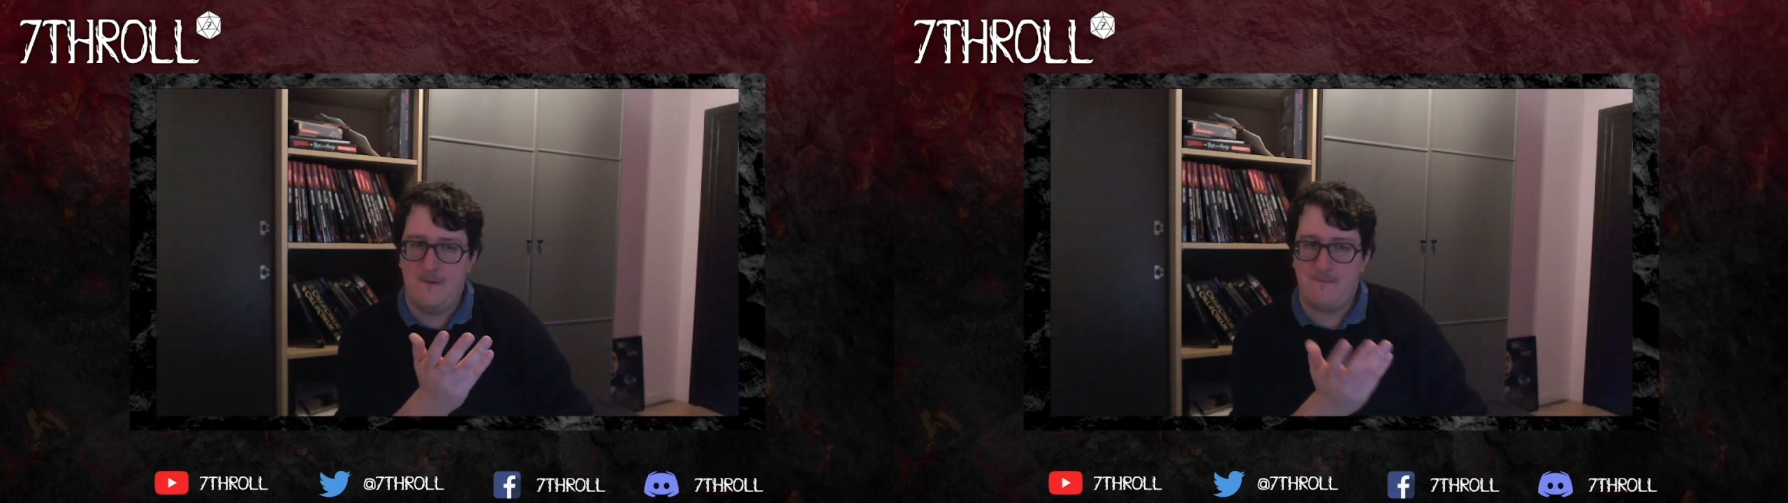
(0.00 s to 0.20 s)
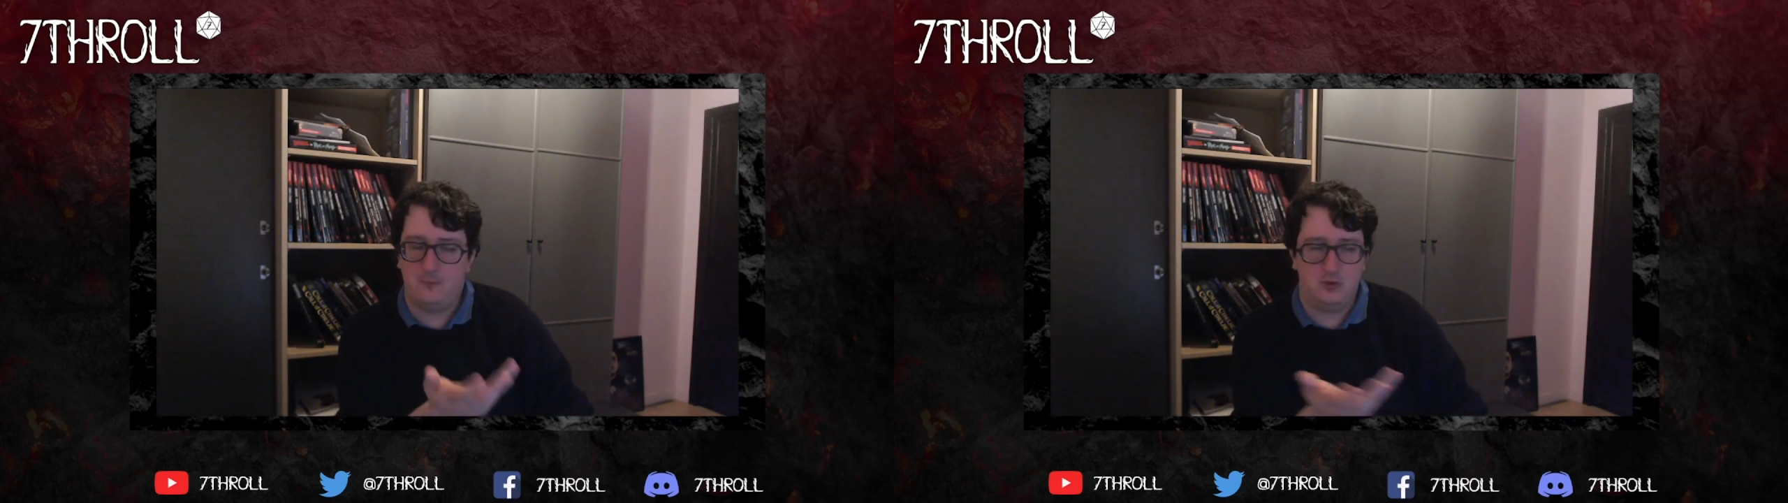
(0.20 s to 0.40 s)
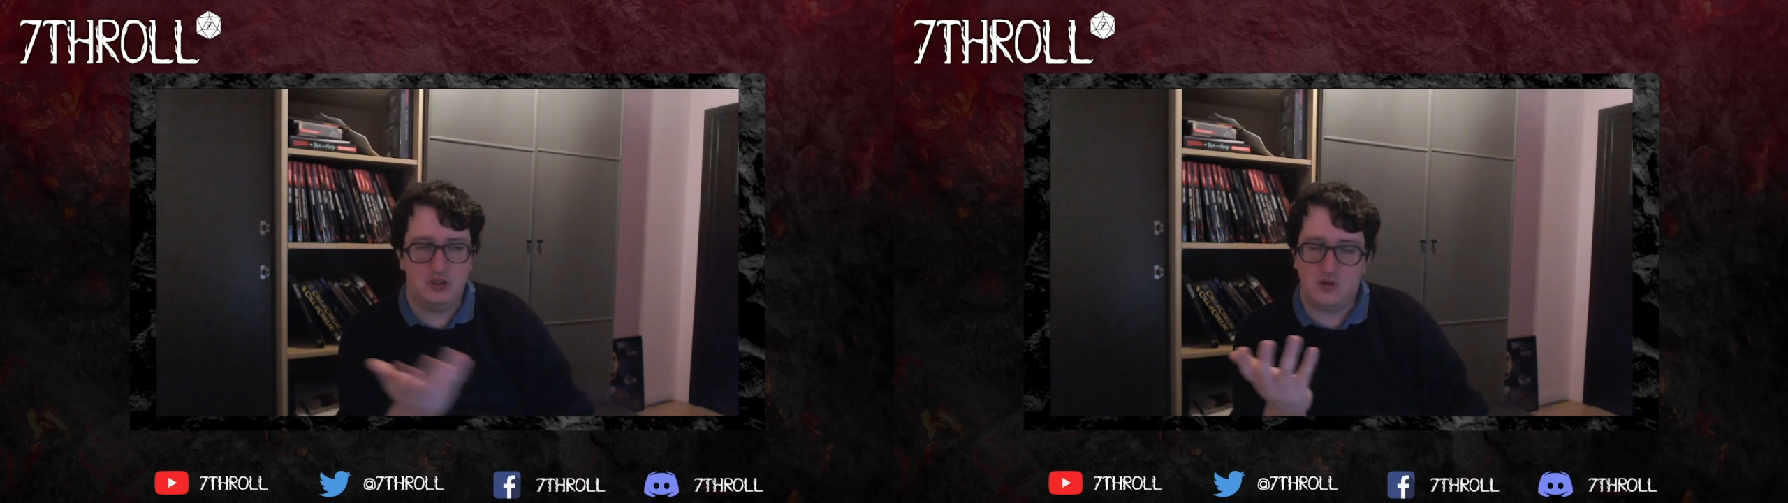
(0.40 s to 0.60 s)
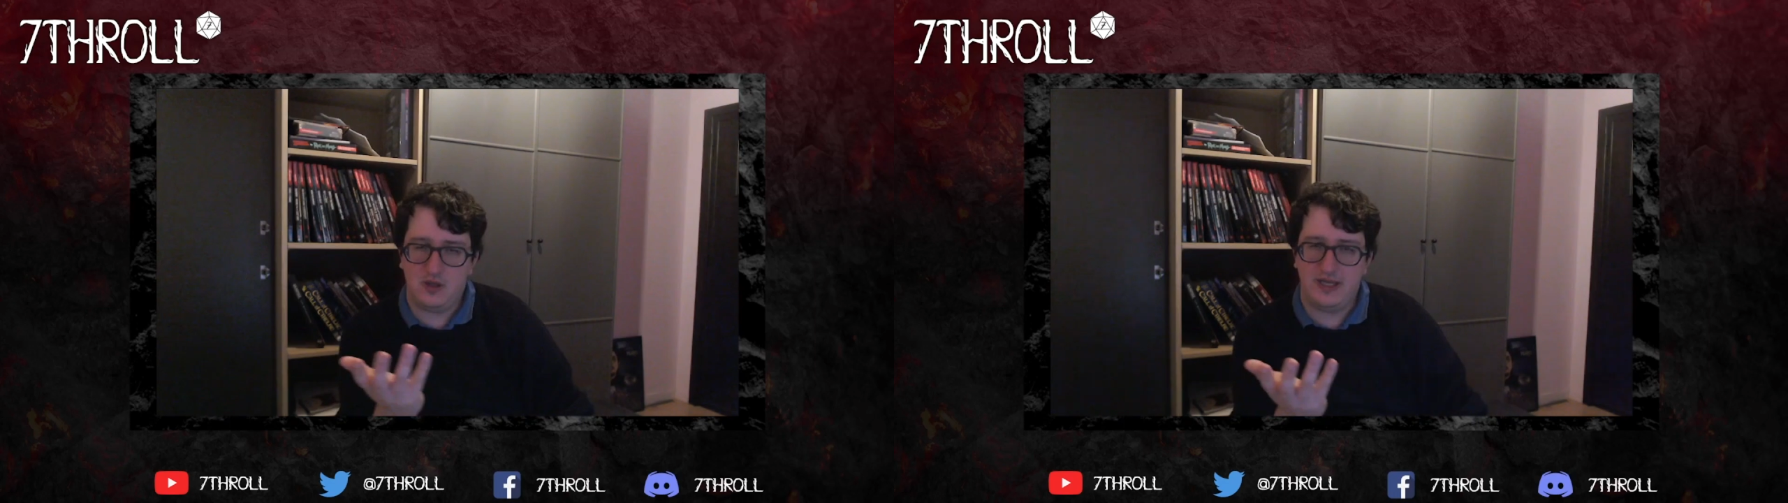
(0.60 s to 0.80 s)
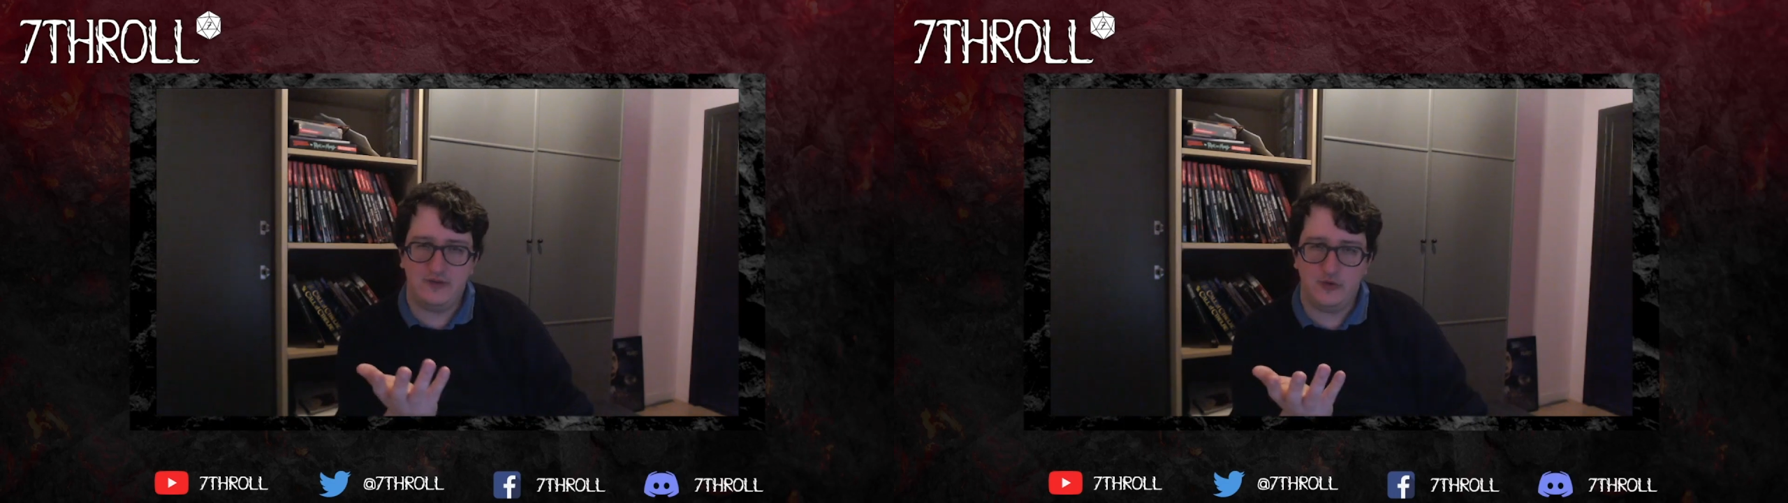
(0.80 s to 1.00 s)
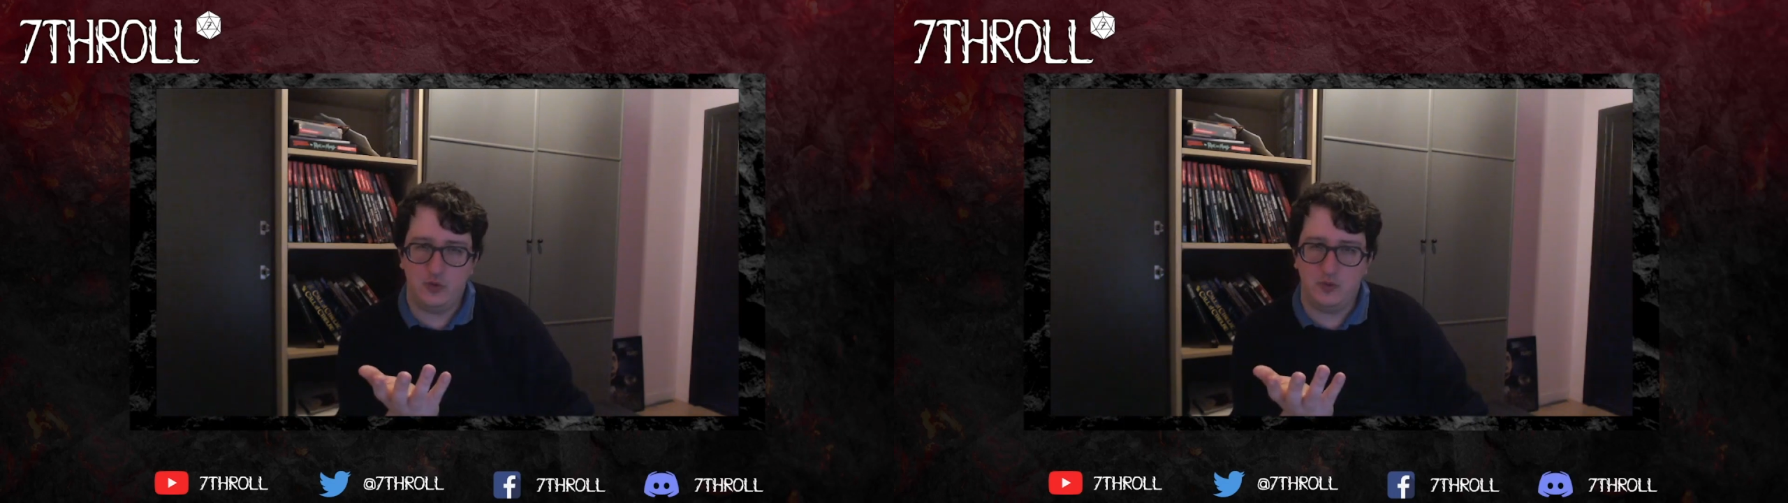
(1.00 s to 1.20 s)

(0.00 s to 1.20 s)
we don't like the new